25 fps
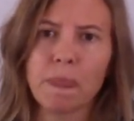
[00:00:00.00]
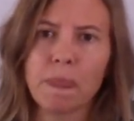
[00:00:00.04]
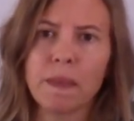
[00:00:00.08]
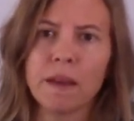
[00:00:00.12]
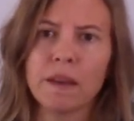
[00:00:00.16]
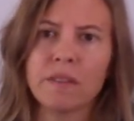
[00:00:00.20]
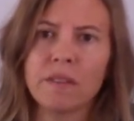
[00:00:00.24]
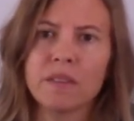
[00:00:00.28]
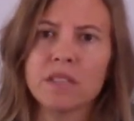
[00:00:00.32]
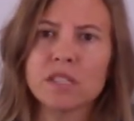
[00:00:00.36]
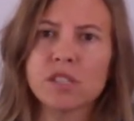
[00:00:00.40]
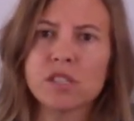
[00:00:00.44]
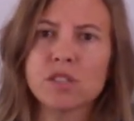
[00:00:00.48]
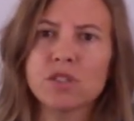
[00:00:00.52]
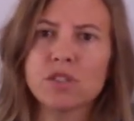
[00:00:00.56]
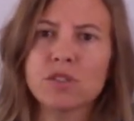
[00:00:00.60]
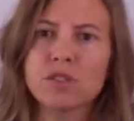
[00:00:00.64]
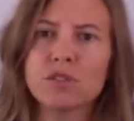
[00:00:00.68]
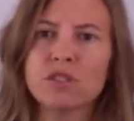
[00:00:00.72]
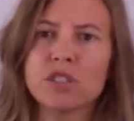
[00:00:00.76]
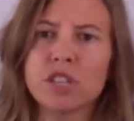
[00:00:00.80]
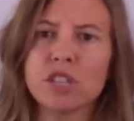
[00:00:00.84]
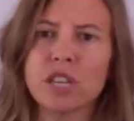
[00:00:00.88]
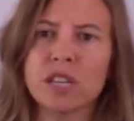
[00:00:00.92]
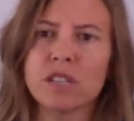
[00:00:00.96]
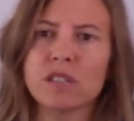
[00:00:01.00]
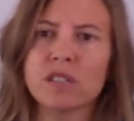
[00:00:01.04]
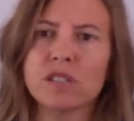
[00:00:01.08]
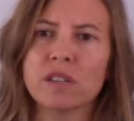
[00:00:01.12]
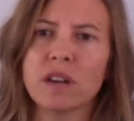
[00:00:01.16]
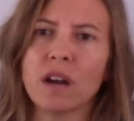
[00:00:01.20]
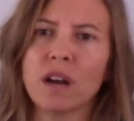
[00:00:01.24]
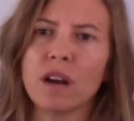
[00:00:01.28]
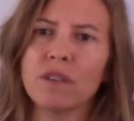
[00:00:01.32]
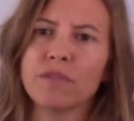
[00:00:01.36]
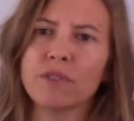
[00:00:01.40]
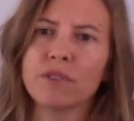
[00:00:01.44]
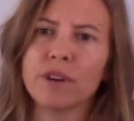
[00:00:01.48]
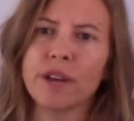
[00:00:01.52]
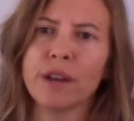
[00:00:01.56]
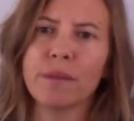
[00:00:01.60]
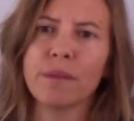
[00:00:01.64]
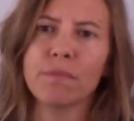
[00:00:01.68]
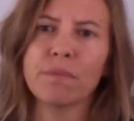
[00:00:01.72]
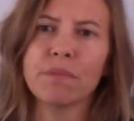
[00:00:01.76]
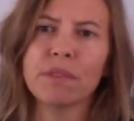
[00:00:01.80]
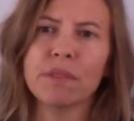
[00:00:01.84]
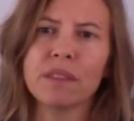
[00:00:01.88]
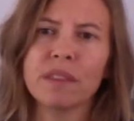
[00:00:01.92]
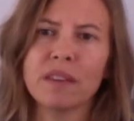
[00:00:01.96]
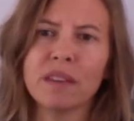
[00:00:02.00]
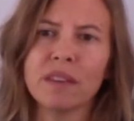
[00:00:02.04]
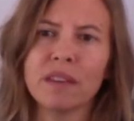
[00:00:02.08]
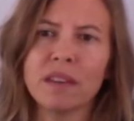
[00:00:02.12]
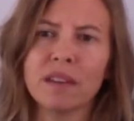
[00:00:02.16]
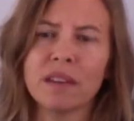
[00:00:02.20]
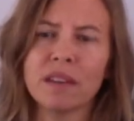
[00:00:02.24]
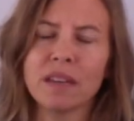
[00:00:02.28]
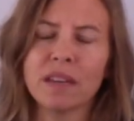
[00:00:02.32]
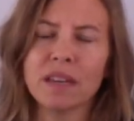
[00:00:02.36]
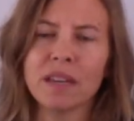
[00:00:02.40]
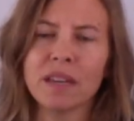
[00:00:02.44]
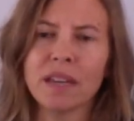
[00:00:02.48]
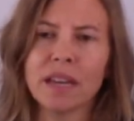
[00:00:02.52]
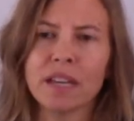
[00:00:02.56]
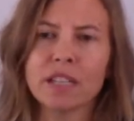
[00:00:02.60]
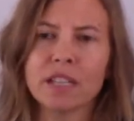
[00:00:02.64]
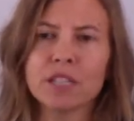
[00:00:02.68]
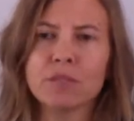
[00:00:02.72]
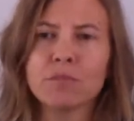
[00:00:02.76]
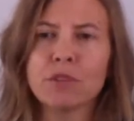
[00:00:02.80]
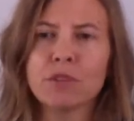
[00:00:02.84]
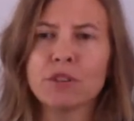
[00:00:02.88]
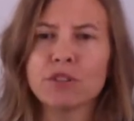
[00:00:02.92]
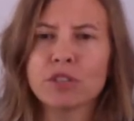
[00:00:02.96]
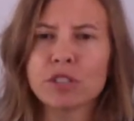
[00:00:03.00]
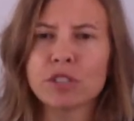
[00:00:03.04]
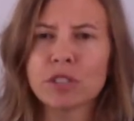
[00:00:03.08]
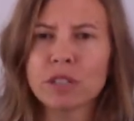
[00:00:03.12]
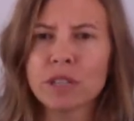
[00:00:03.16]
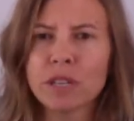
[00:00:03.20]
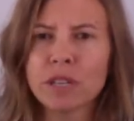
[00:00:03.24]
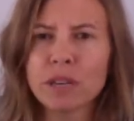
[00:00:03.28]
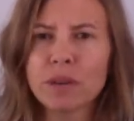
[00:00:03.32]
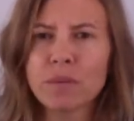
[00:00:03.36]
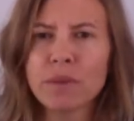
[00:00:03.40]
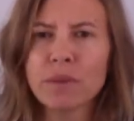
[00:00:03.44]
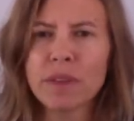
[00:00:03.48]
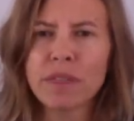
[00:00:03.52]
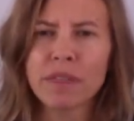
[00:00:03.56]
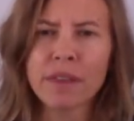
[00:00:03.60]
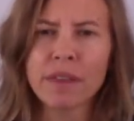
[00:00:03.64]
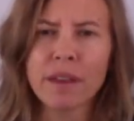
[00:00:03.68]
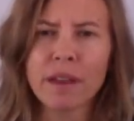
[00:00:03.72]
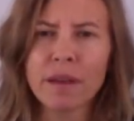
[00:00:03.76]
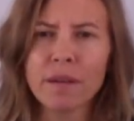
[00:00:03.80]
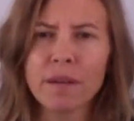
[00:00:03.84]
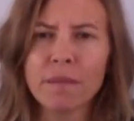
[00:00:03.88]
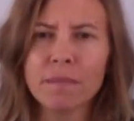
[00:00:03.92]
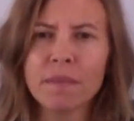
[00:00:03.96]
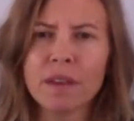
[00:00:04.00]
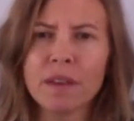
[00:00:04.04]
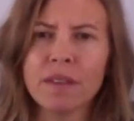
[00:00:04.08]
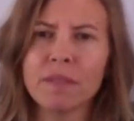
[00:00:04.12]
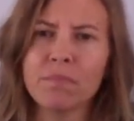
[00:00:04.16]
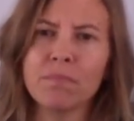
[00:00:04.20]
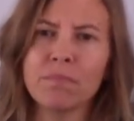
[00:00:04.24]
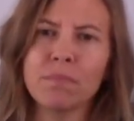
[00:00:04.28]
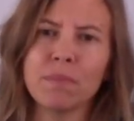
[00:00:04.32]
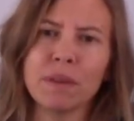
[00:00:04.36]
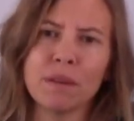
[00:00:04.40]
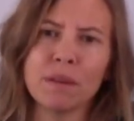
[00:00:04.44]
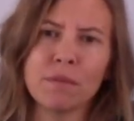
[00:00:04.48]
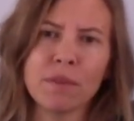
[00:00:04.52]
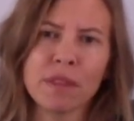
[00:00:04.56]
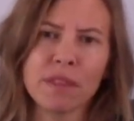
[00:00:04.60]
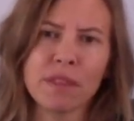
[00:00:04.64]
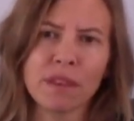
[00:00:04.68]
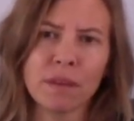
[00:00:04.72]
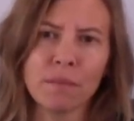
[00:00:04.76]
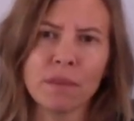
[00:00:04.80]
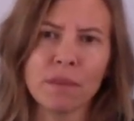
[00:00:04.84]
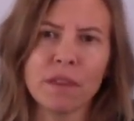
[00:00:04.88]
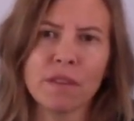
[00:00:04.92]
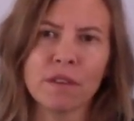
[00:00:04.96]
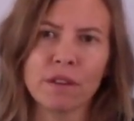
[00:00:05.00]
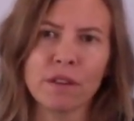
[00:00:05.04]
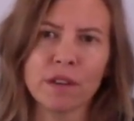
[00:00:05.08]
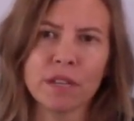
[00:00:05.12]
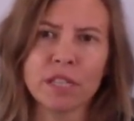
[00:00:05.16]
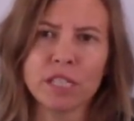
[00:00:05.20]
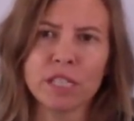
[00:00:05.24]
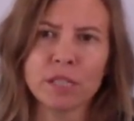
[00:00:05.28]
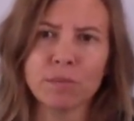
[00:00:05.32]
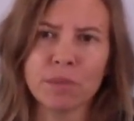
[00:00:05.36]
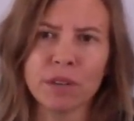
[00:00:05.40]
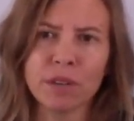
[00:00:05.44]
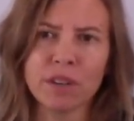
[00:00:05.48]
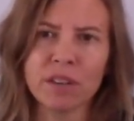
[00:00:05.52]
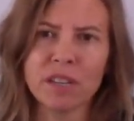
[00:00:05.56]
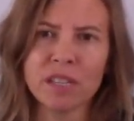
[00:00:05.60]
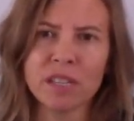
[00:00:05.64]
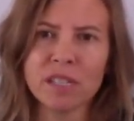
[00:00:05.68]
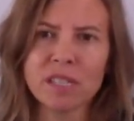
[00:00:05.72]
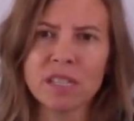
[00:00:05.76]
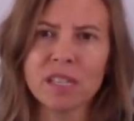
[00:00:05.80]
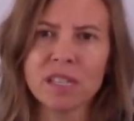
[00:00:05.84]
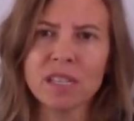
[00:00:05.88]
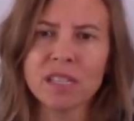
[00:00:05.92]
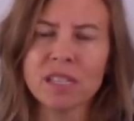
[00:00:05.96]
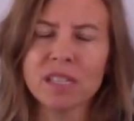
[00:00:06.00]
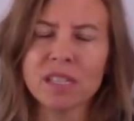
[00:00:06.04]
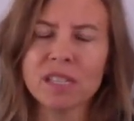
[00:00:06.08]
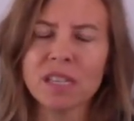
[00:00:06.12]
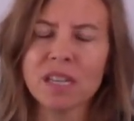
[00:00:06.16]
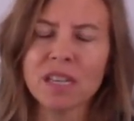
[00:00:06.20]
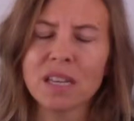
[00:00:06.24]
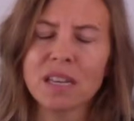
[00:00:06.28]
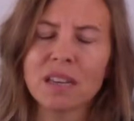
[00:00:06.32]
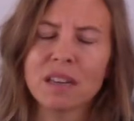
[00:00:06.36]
And this is your chance to offer empathy and connect emotionally with them and be with them in their experiences.